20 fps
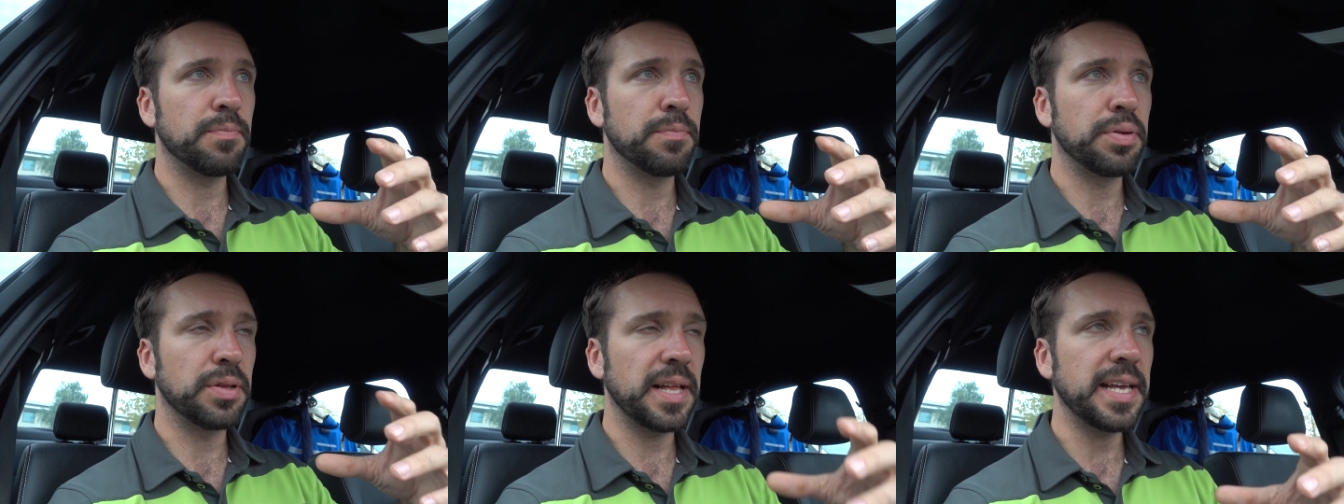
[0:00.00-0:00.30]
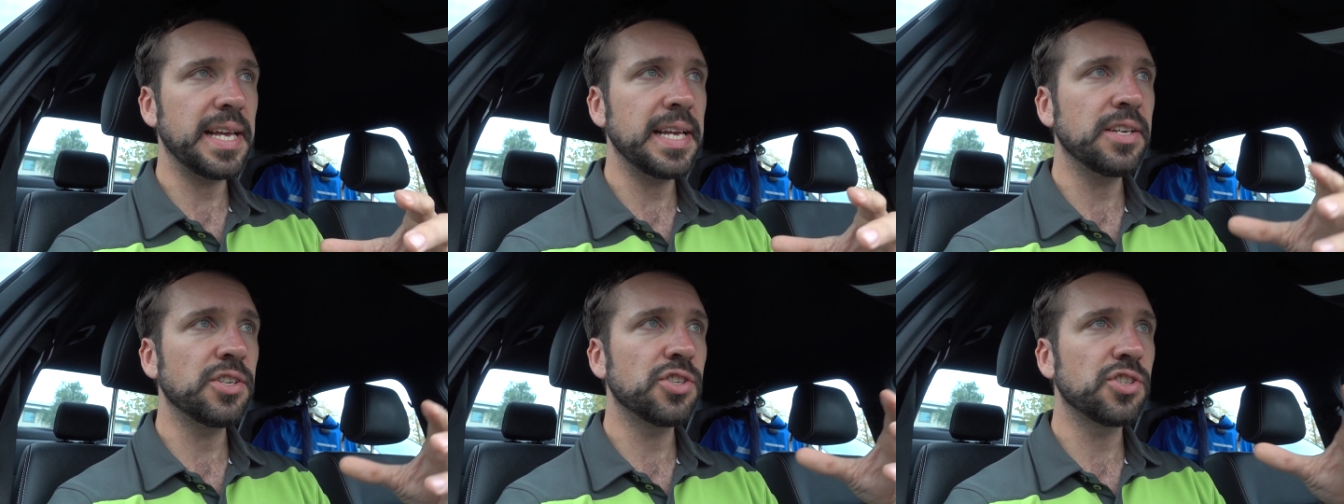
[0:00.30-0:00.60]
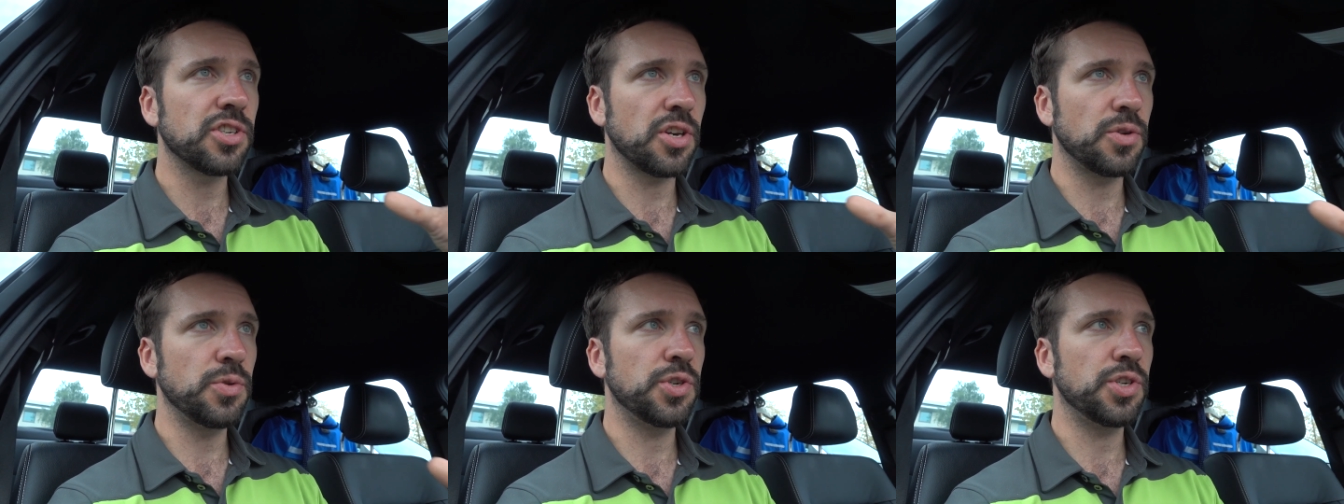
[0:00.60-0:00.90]
Playing
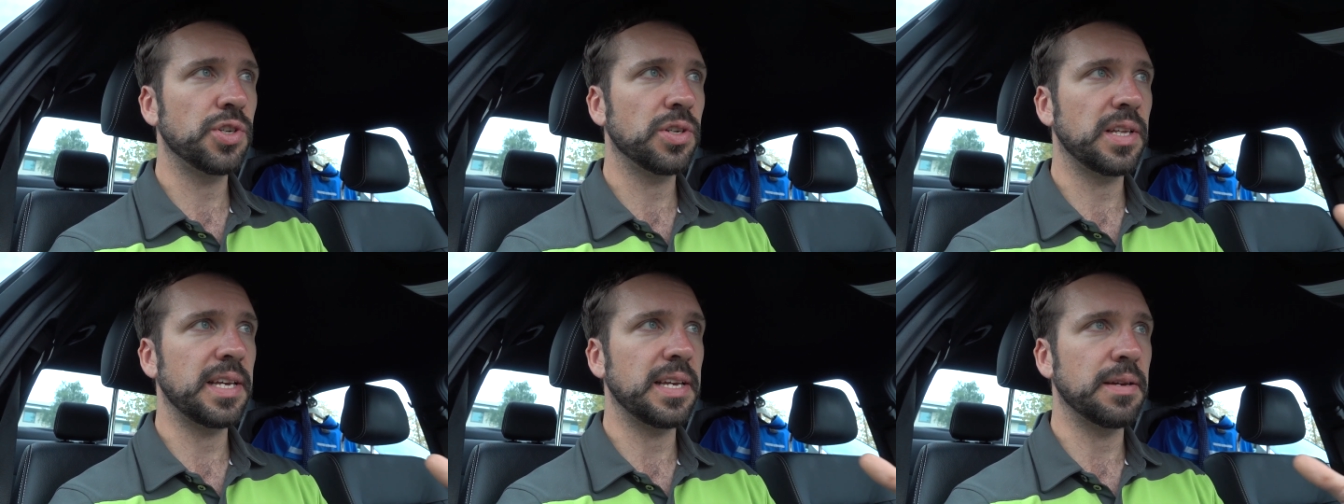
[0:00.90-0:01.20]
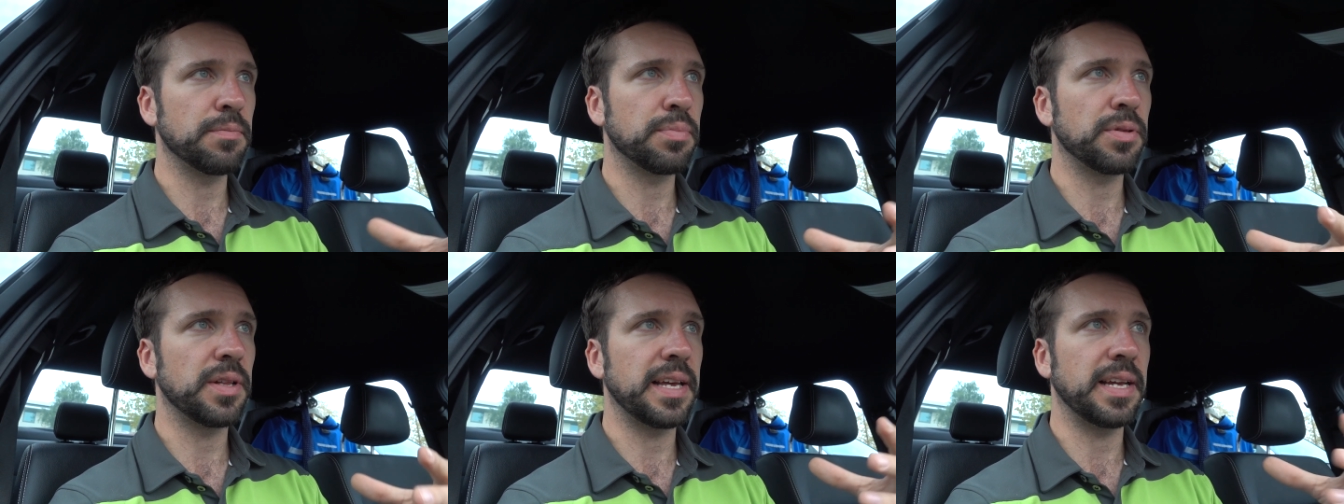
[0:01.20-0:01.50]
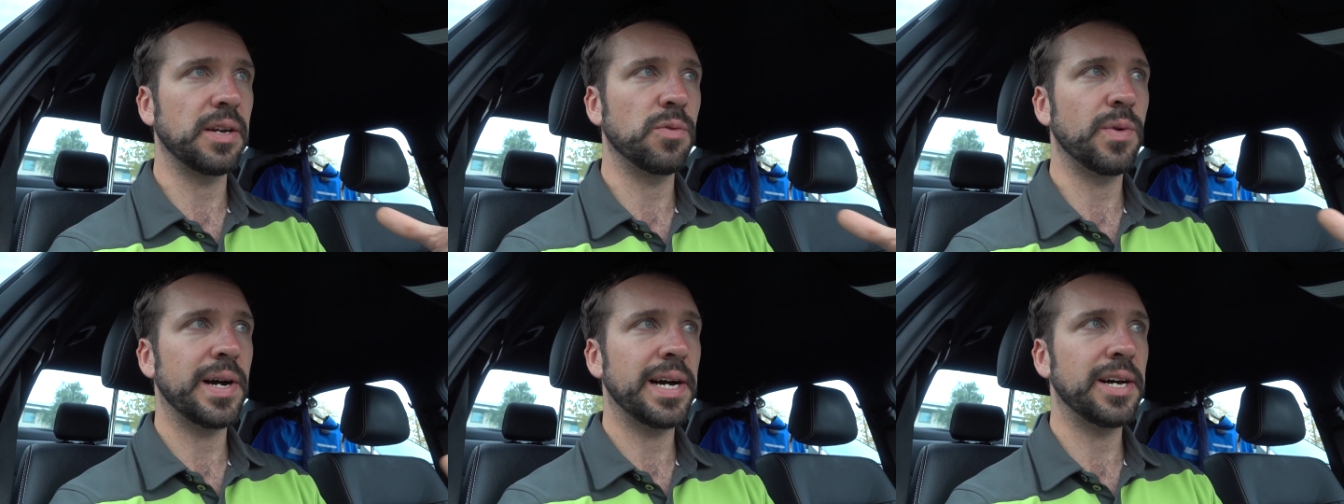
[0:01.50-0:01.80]
socially and
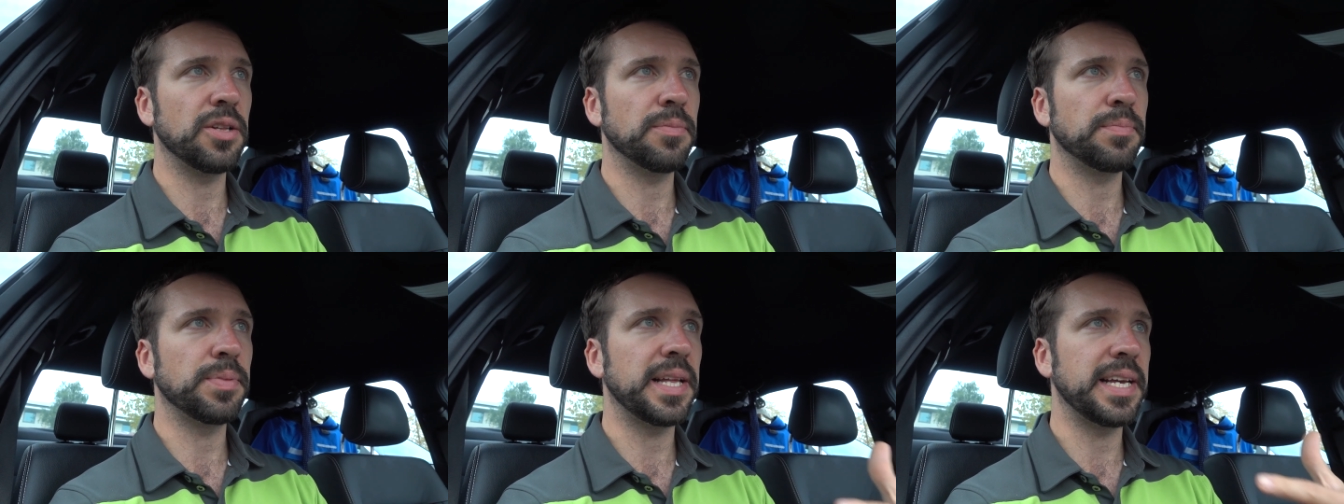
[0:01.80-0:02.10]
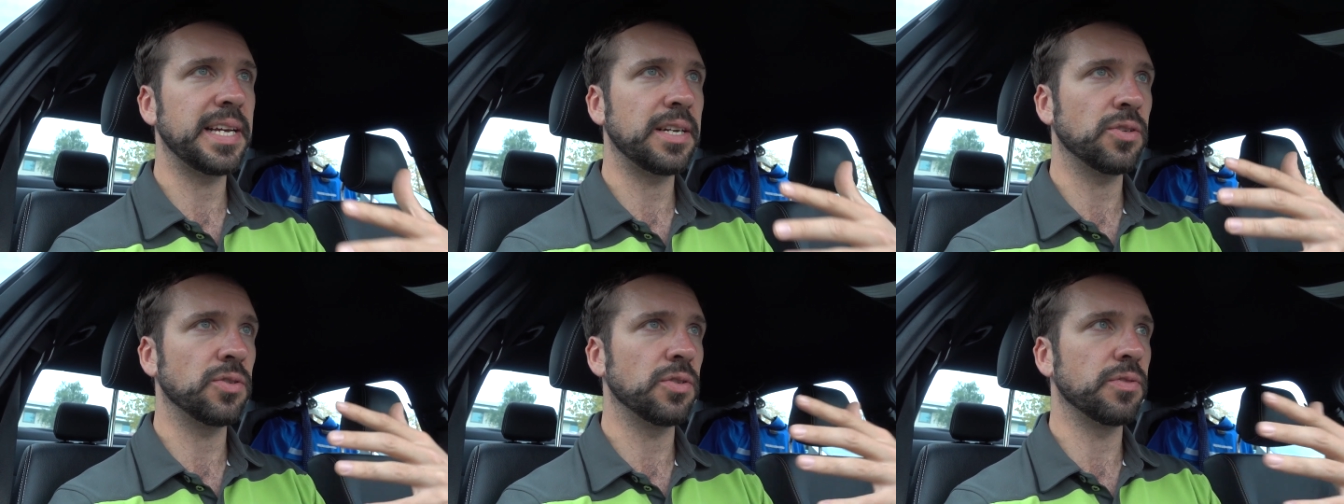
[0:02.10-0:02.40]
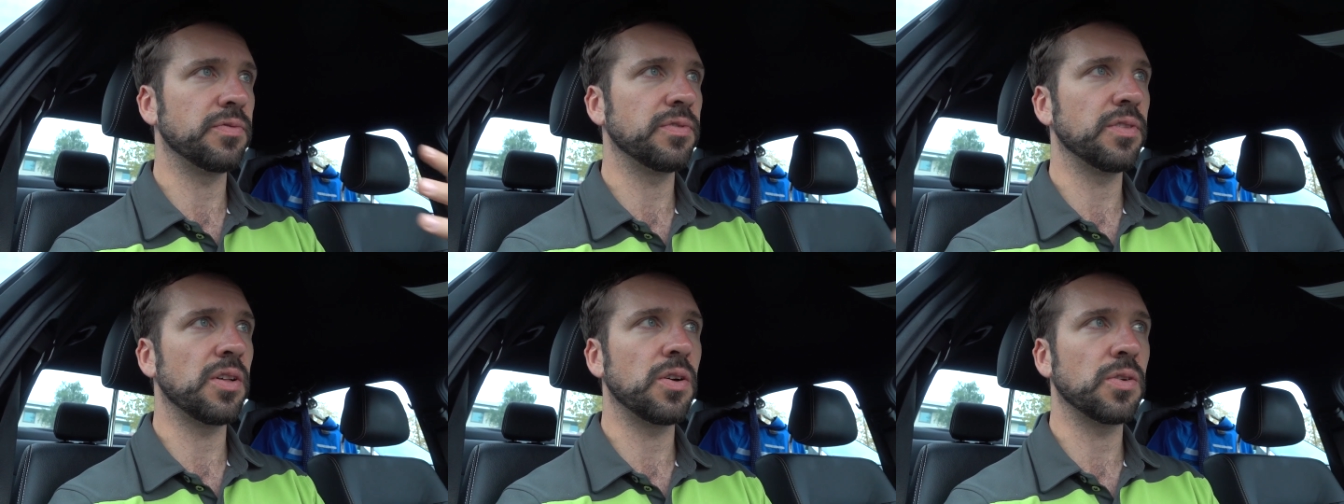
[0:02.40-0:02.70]
playing well, playing on
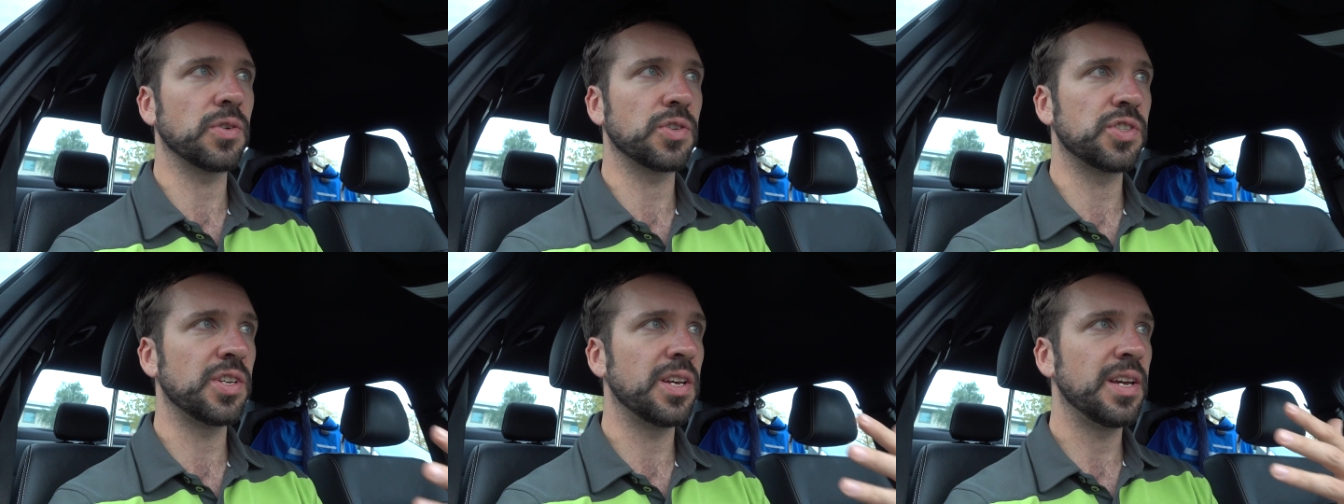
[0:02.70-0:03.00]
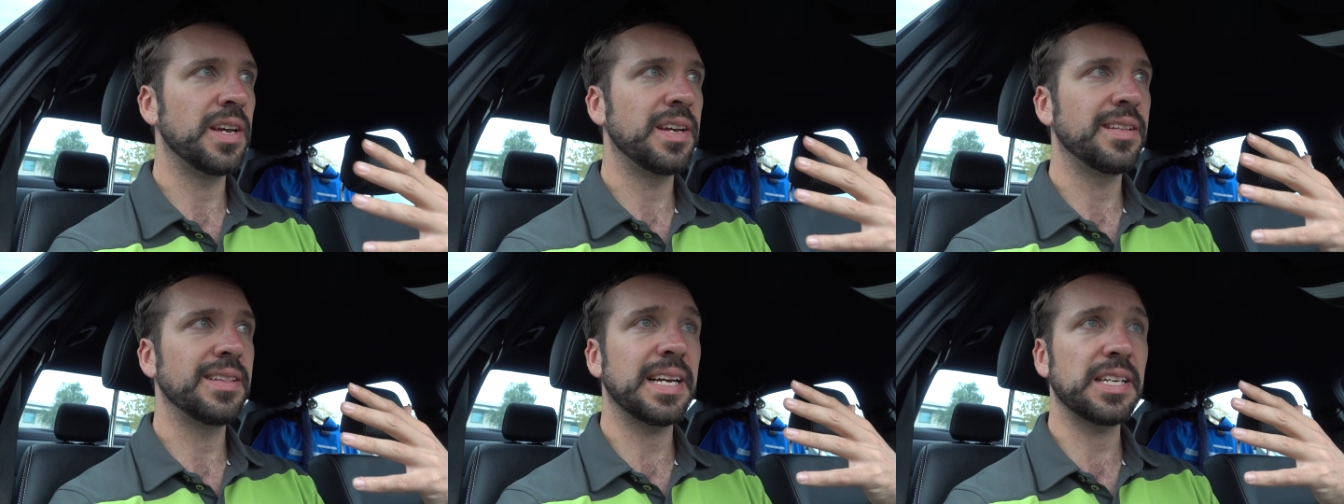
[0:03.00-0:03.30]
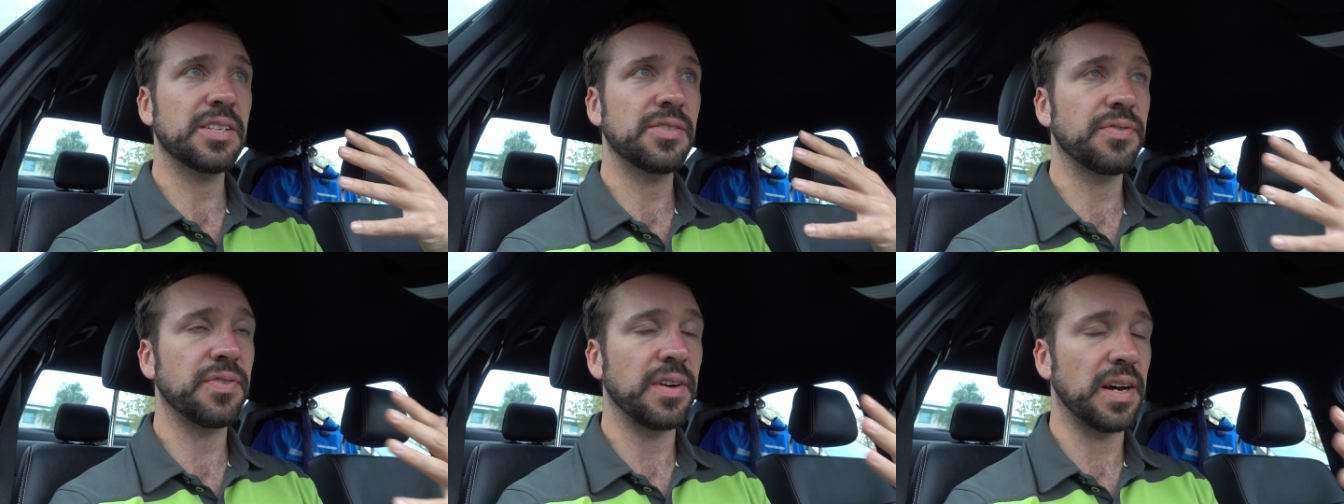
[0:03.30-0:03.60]
the vlogs,
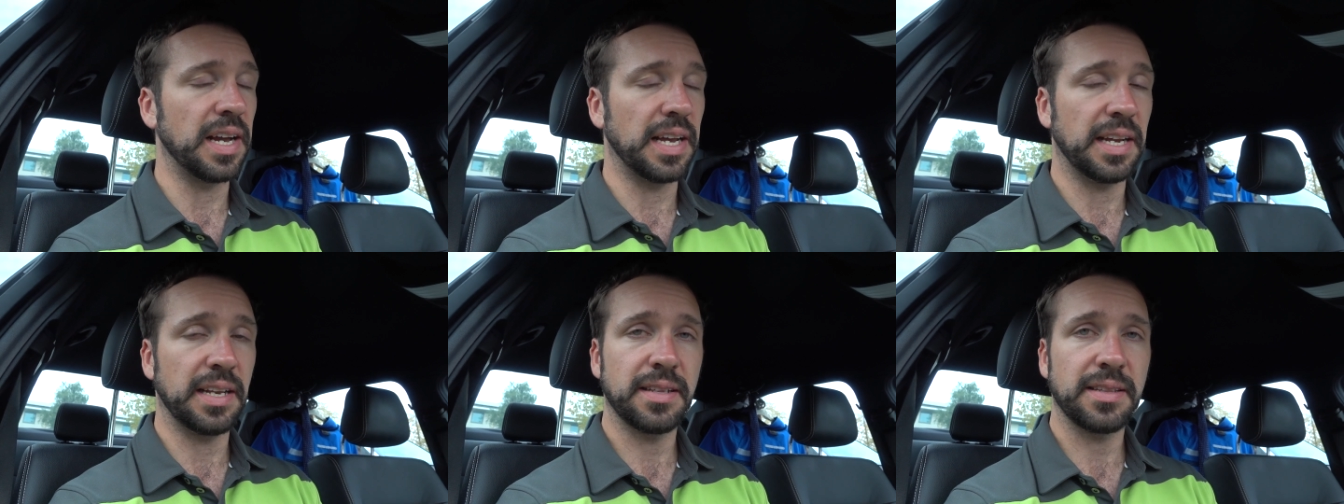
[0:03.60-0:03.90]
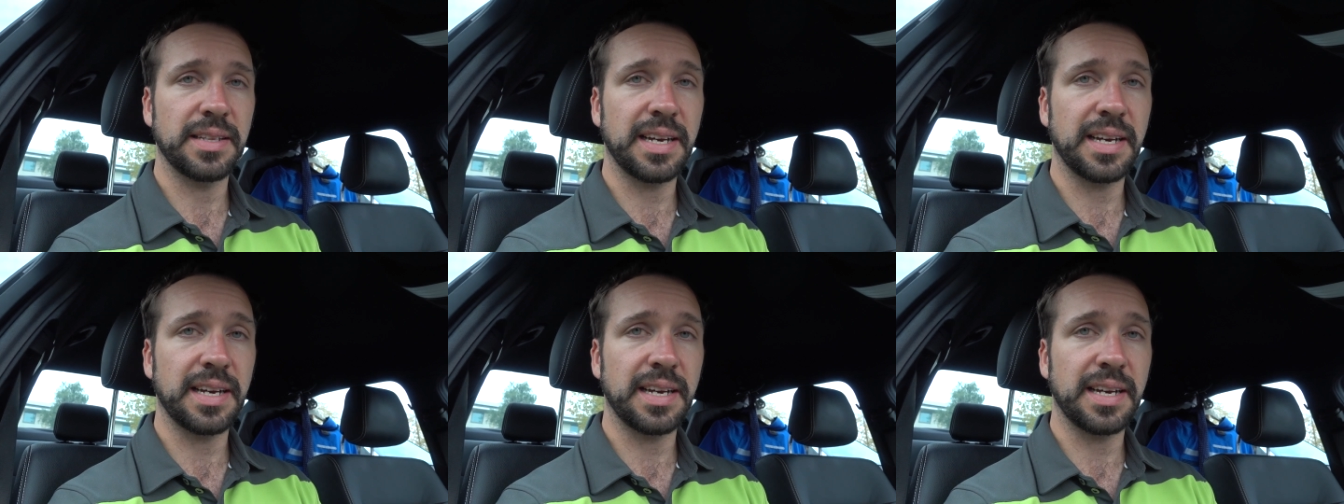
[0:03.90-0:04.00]
that's fine.